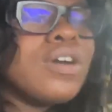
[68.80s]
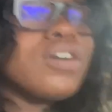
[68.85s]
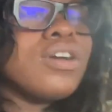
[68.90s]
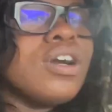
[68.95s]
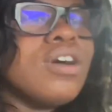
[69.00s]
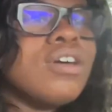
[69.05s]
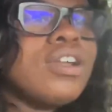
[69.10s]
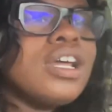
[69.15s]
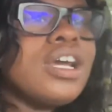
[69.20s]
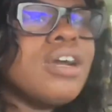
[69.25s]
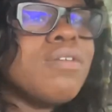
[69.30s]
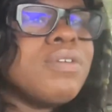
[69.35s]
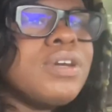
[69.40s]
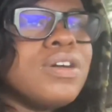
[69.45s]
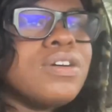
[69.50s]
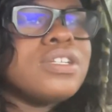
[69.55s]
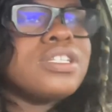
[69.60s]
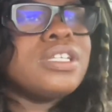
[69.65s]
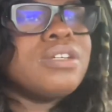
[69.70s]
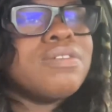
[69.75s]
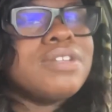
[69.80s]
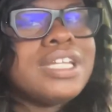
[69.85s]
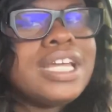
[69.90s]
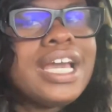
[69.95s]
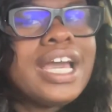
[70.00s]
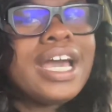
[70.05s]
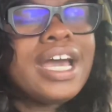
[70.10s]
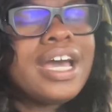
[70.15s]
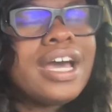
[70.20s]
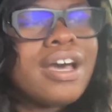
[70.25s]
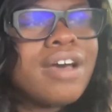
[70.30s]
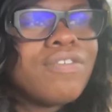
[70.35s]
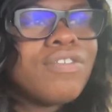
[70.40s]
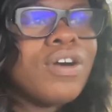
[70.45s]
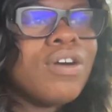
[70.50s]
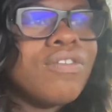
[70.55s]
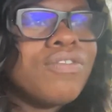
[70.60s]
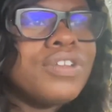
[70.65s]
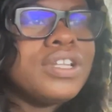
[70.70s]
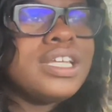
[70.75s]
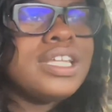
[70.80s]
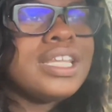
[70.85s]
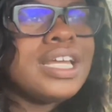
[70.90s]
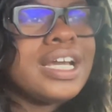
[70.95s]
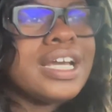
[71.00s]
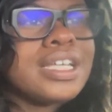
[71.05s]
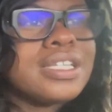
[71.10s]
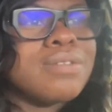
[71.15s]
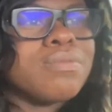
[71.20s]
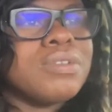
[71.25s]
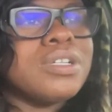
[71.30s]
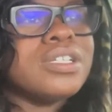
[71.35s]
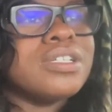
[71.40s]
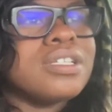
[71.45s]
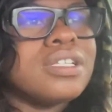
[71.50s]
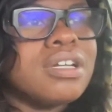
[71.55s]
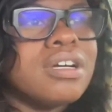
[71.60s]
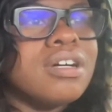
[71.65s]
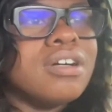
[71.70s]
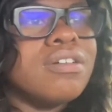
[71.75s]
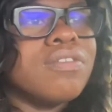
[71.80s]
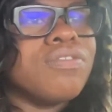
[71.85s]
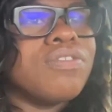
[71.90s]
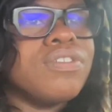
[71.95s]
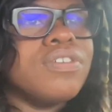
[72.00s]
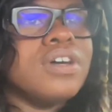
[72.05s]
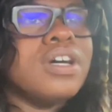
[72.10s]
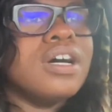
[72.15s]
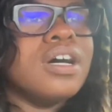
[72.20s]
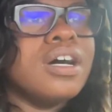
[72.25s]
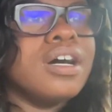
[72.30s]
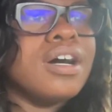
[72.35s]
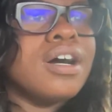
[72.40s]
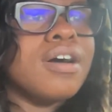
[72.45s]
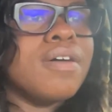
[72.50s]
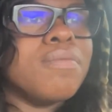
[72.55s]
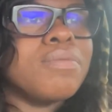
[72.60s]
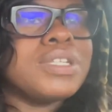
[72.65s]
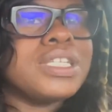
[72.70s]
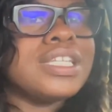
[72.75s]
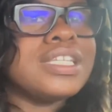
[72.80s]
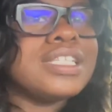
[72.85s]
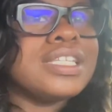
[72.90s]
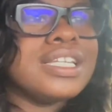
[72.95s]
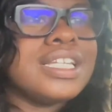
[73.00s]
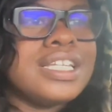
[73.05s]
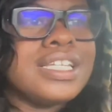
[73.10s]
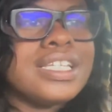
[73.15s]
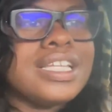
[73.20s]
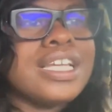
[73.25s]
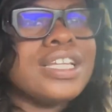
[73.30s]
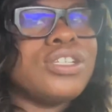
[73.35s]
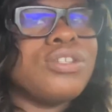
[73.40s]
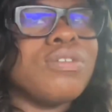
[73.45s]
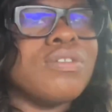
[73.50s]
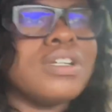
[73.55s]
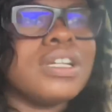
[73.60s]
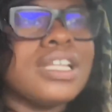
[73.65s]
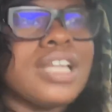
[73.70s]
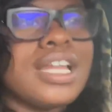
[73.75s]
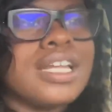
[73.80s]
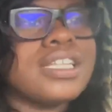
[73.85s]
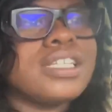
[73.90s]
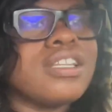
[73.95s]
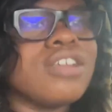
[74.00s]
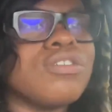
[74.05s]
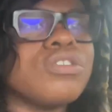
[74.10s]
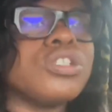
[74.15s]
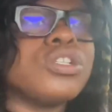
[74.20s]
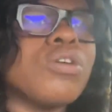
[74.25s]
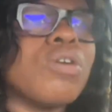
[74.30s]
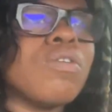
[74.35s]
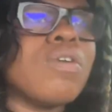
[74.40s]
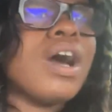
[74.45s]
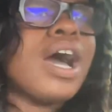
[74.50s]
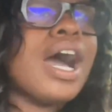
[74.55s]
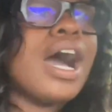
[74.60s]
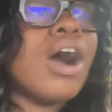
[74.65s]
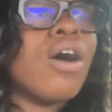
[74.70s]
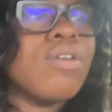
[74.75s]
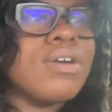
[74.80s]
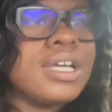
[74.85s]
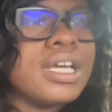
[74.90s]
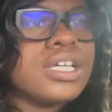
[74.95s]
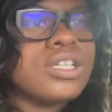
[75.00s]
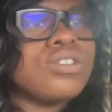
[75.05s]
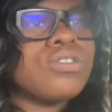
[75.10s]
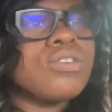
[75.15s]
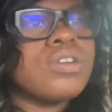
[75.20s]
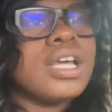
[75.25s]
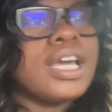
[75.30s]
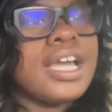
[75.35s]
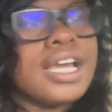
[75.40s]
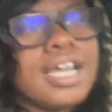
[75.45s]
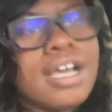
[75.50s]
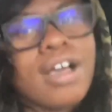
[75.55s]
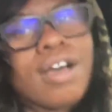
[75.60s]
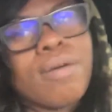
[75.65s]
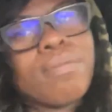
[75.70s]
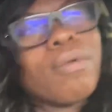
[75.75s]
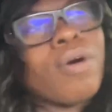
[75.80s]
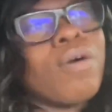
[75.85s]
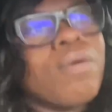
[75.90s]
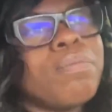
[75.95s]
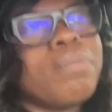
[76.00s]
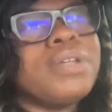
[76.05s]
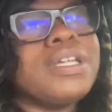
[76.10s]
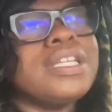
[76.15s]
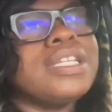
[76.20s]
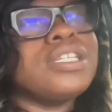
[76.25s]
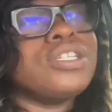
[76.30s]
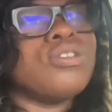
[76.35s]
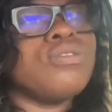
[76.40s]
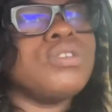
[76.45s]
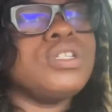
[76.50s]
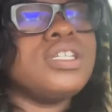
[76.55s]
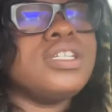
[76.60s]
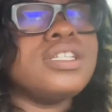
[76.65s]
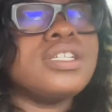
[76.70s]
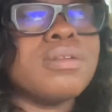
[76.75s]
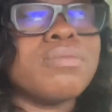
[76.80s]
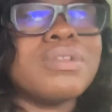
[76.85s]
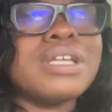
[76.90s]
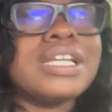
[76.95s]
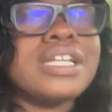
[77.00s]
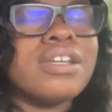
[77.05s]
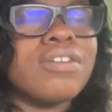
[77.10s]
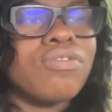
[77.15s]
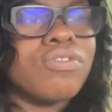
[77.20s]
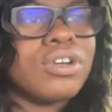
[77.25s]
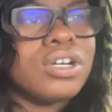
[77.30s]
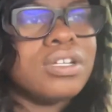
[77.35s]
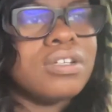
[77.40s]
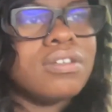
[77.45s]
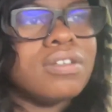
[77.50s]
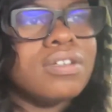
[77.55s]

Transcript: go there. We're gonna see what they have. Hopefully they got some good stuff. Um, since it is day two and a lot of stuff sold out yesterday, I'm hoping to see something different.